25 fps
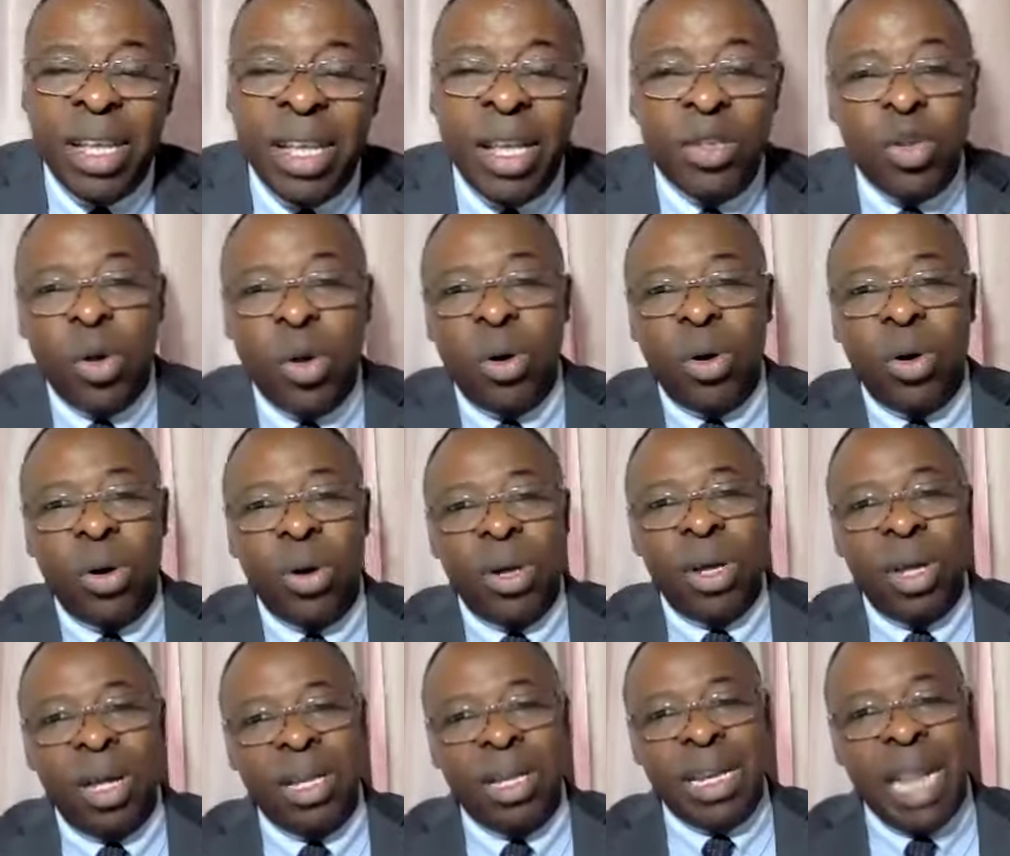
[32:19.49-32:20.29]

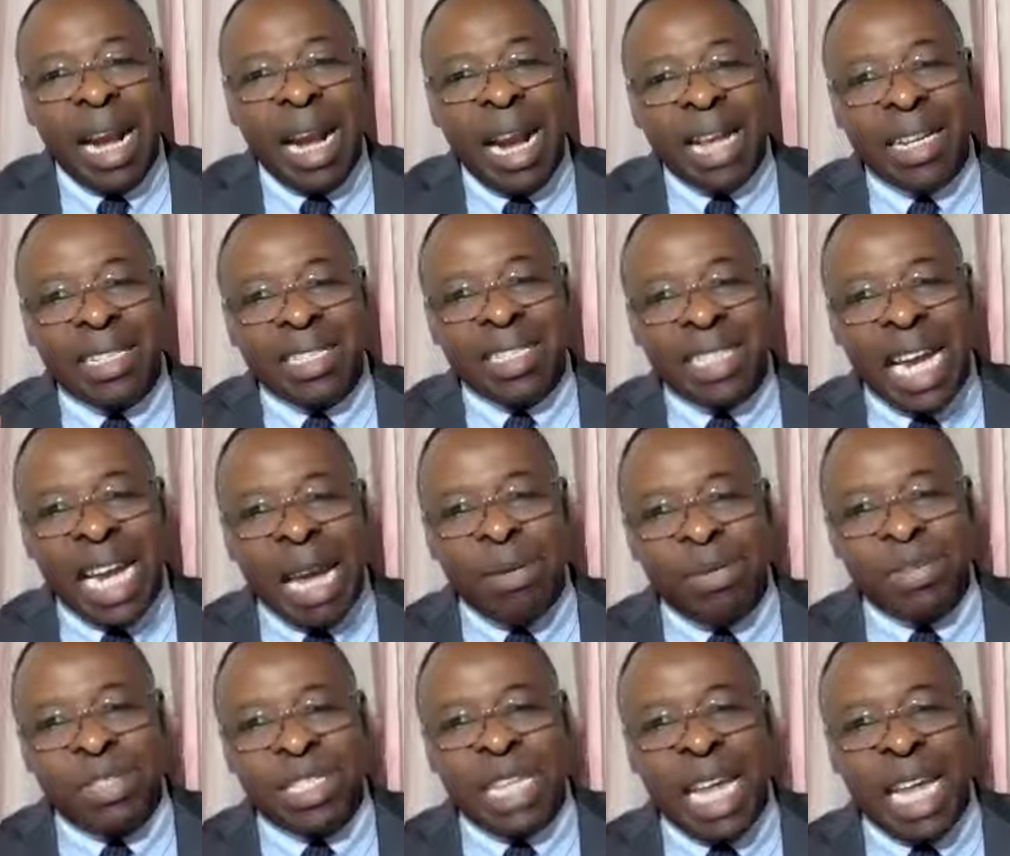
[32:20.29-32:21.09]
So there are
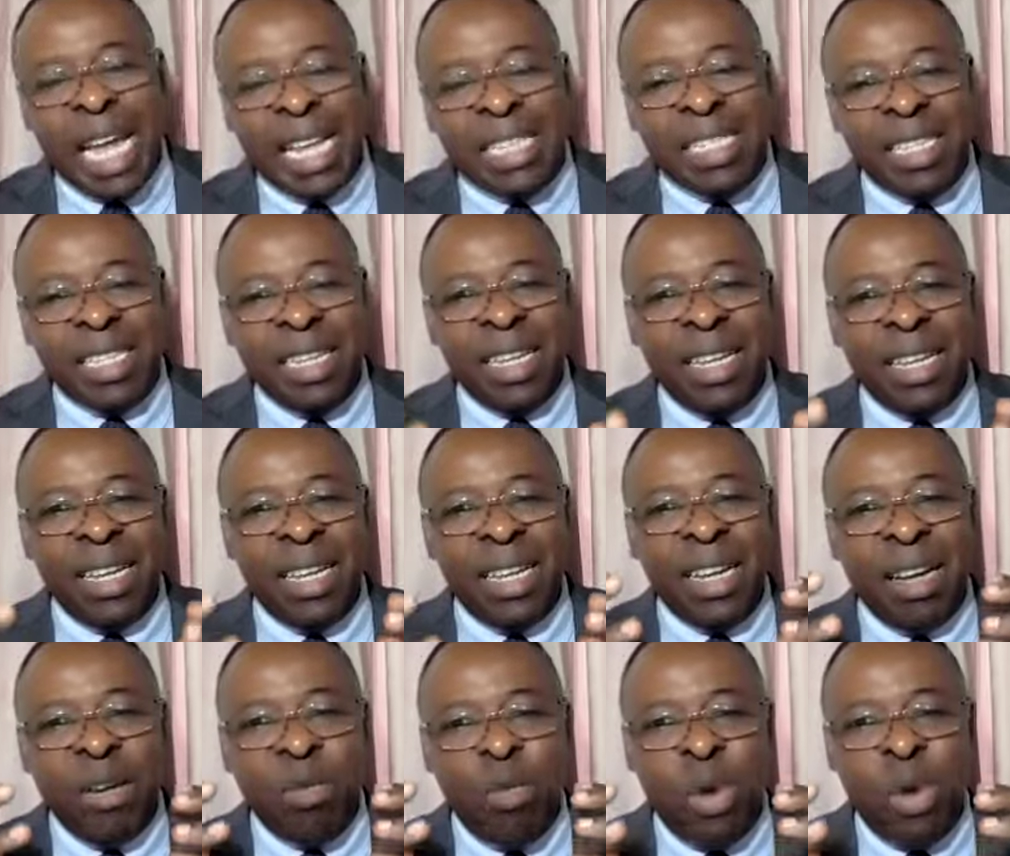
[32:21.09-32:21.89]
times that
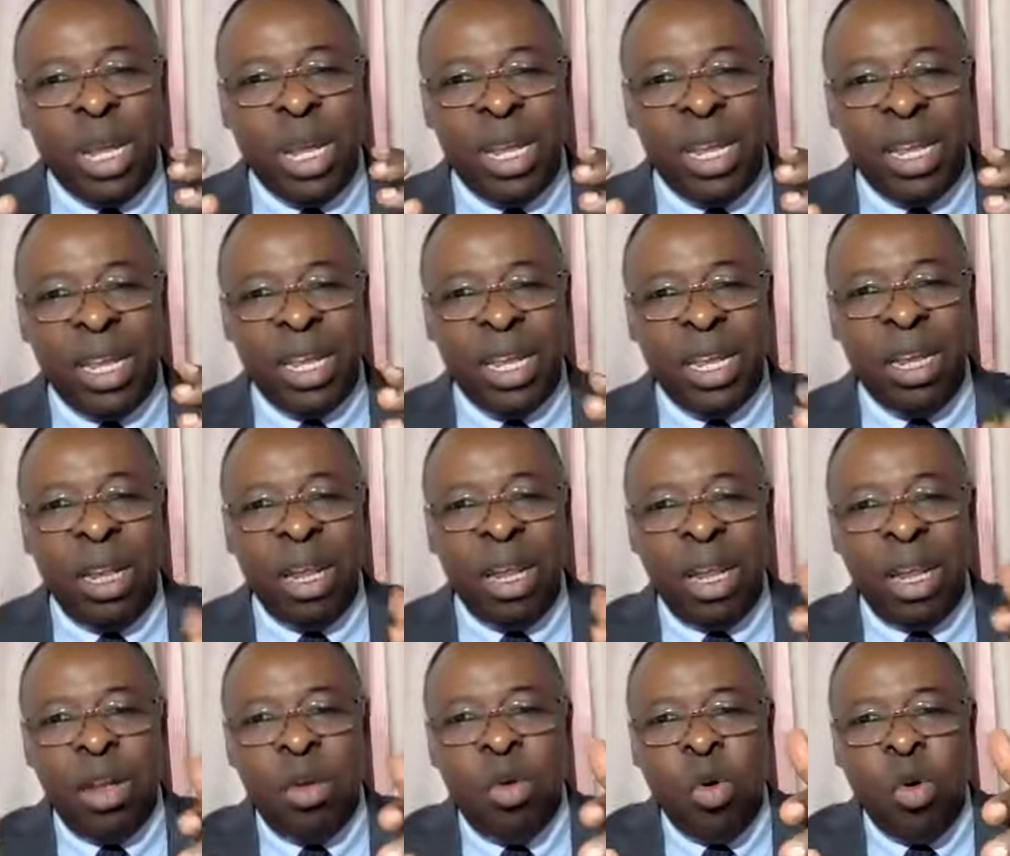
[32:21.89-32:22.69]
we
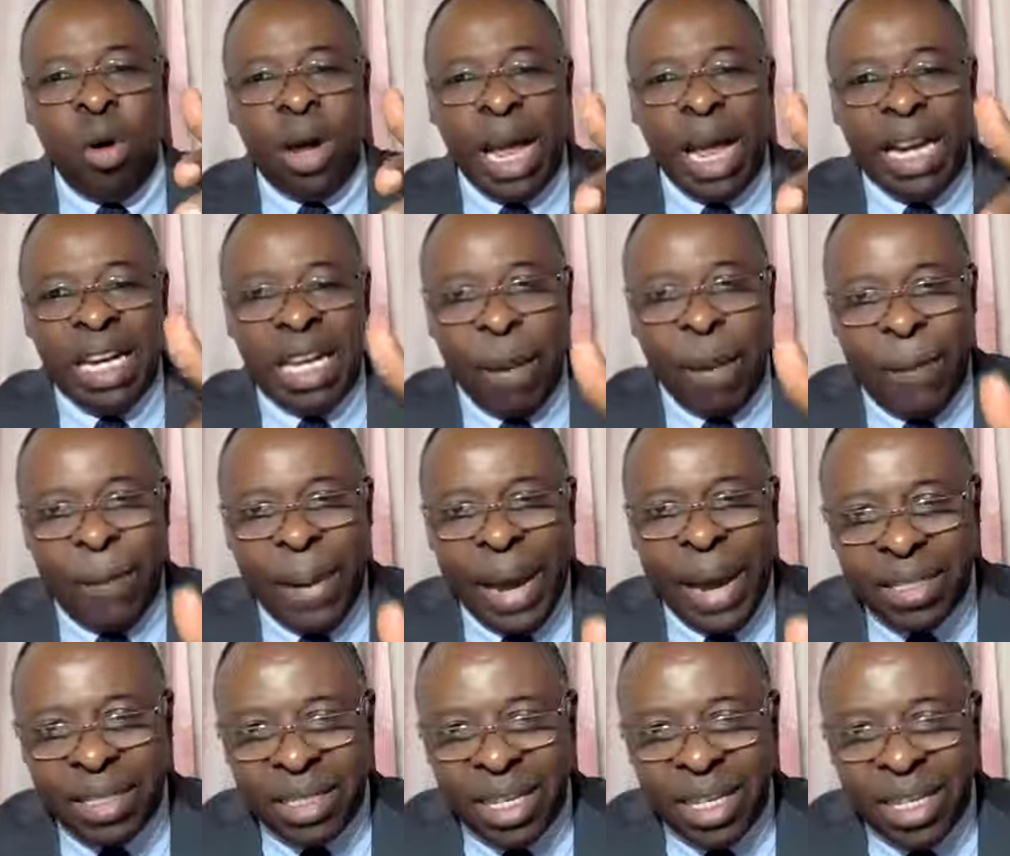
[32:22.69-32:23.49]
look at the
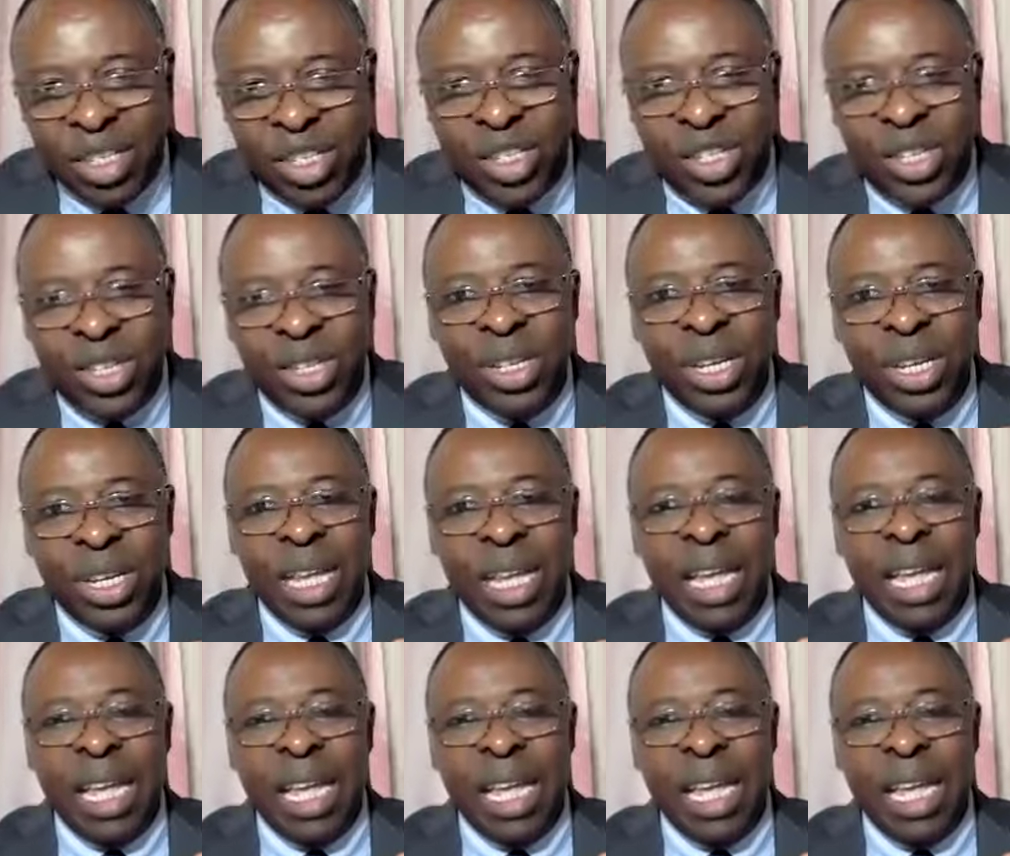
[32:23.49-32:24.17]
passage